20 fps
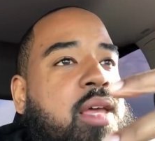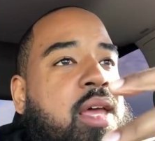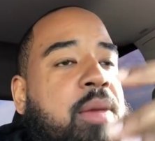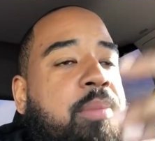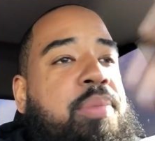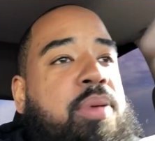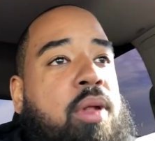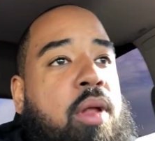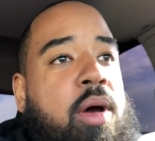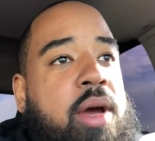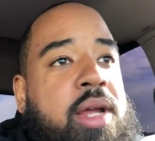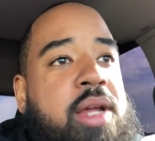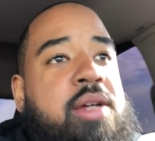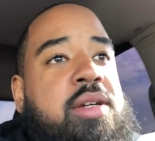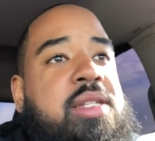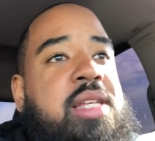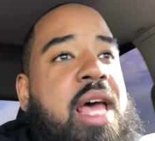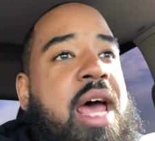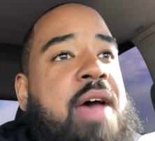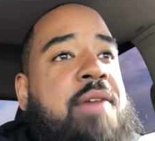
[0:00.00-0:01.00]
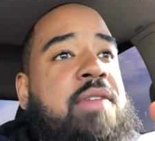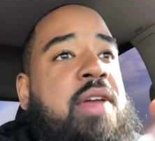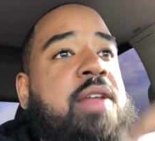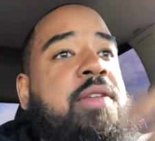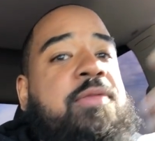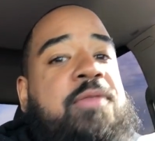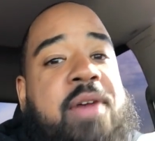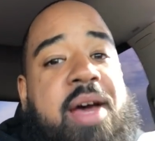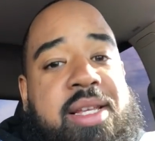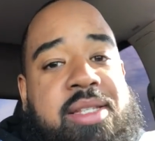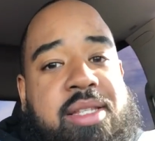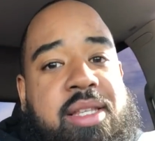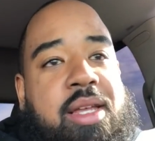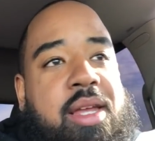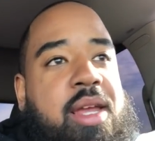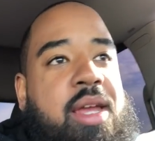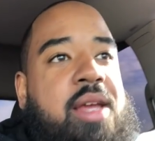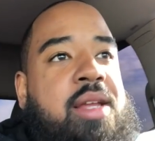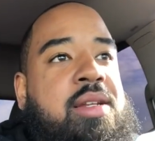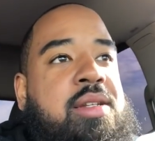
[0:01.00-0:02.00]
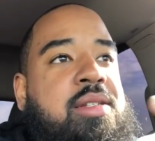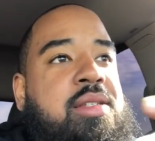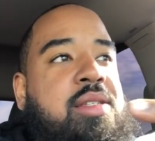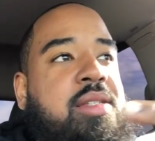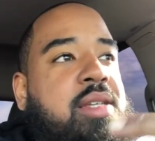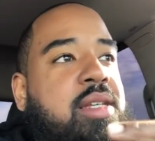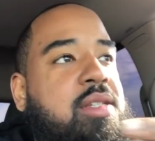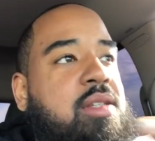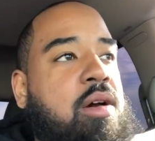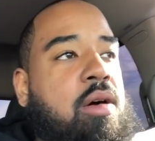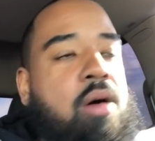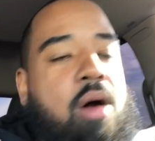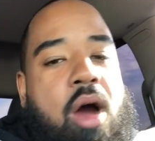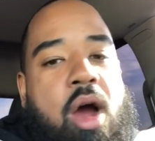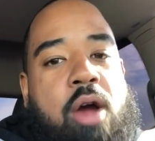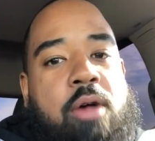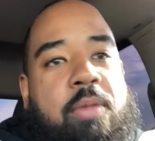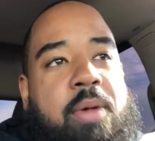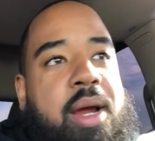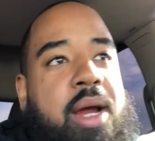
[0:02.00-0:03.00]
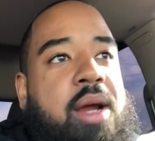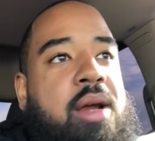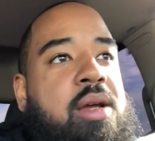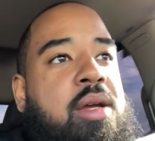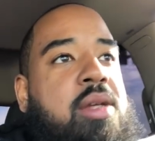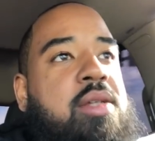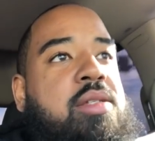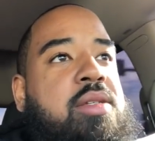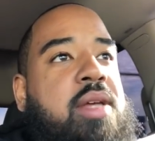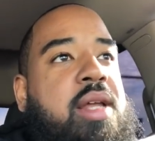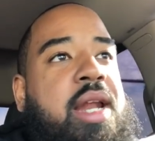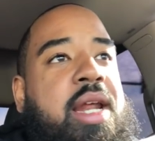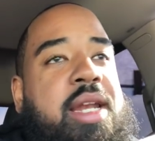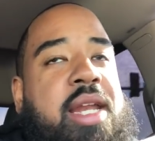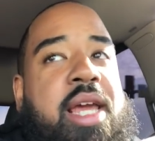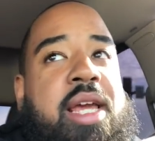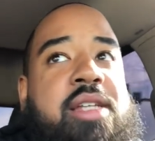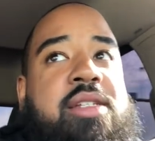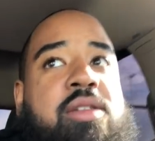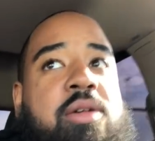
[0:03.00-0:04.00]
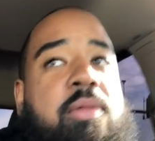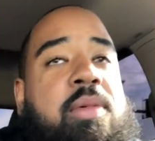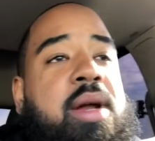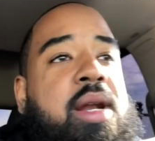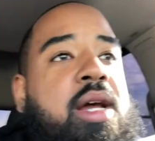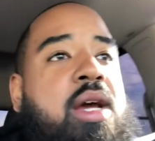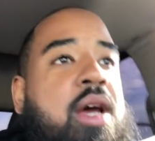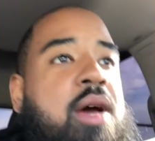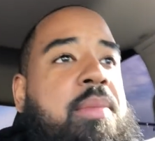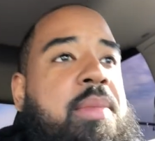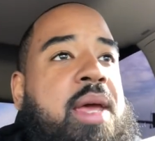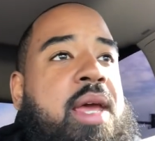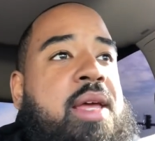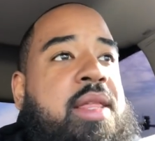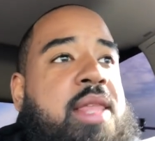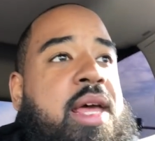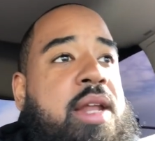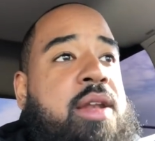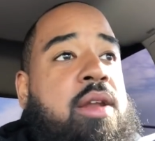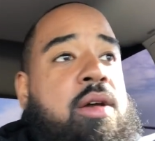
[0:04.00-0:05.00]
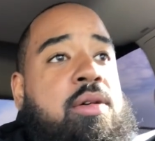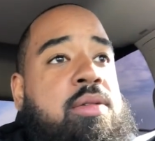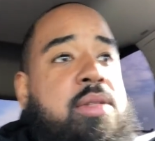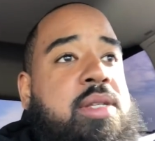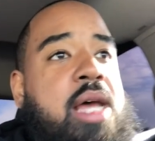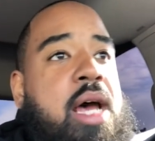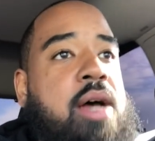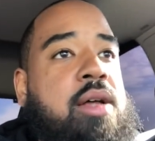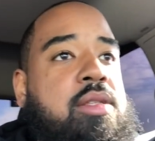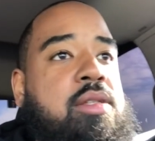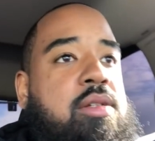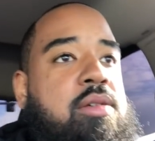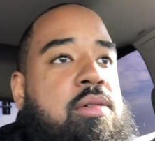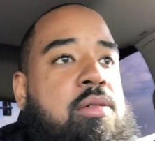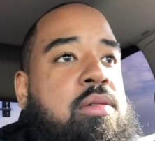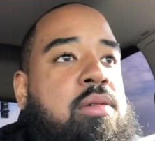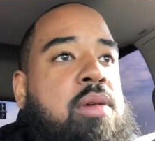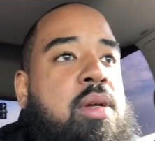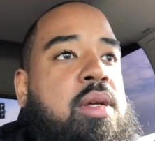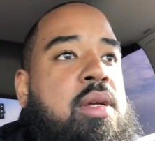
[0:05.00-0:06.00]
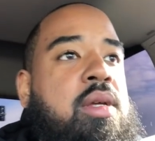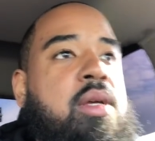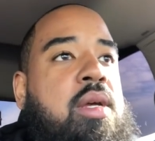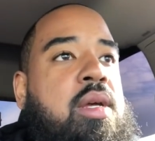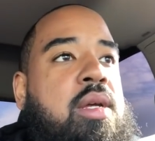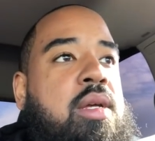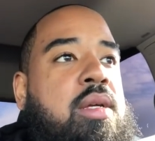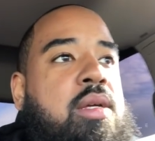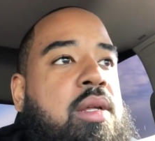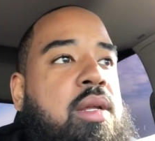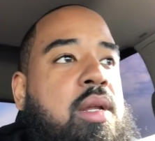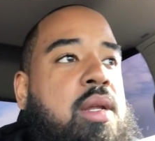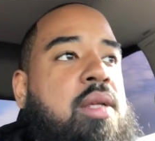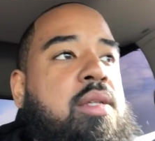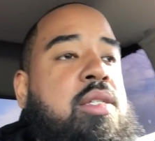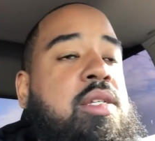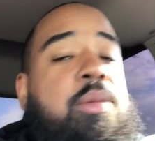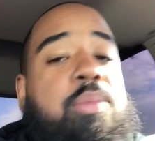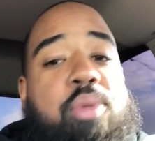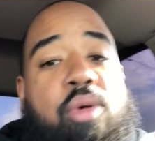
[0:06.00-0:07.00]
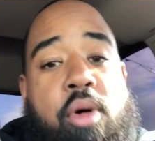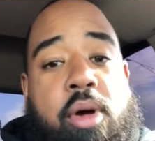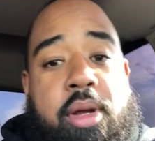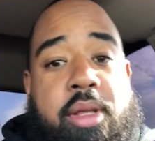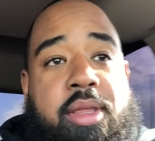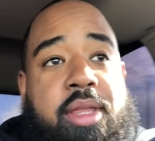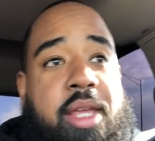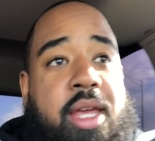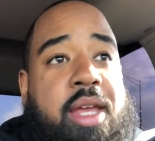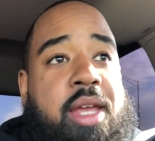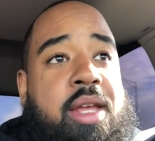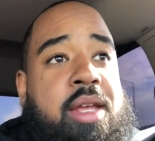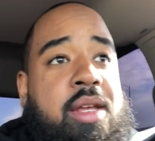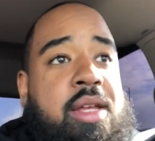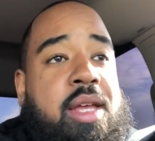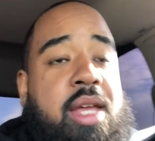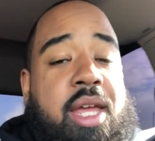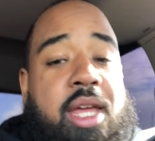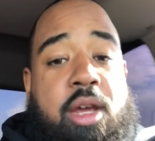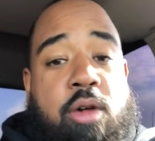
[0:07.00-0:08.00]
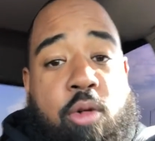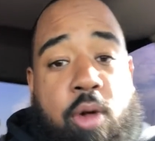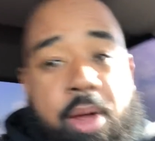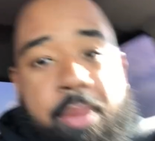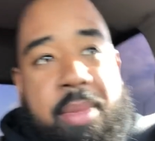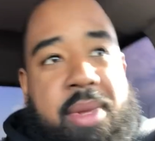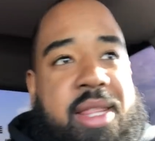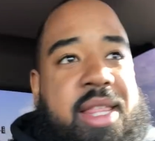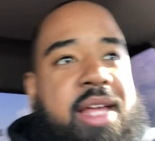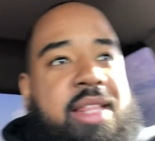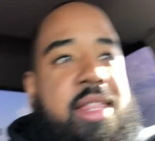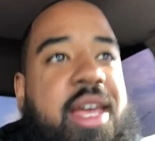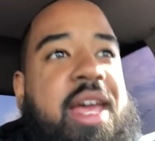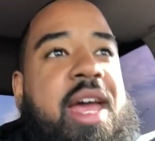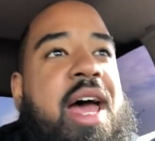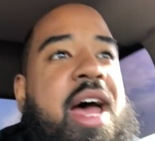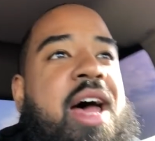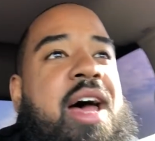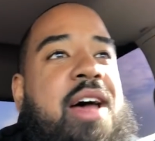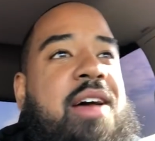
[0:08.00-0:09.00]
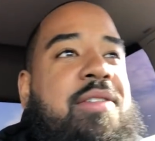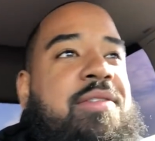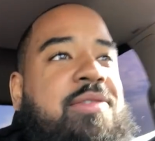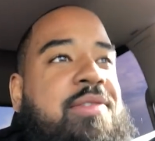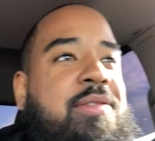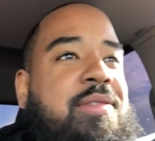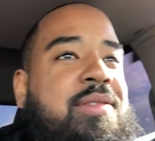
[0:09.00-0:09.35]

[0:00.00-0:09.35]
employers have invested in Cisco hardware. So they need someone to come in that knows how to support the equipment they have.